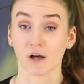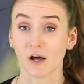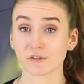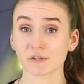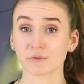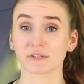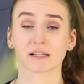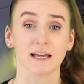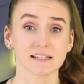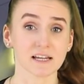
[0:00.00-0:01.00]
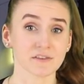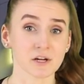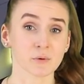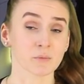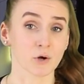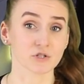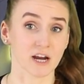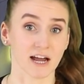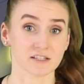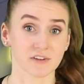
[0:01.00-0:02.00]
Also, the lights down there were motion
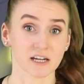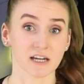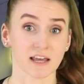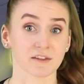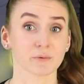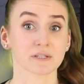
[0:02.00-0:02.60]
activated and there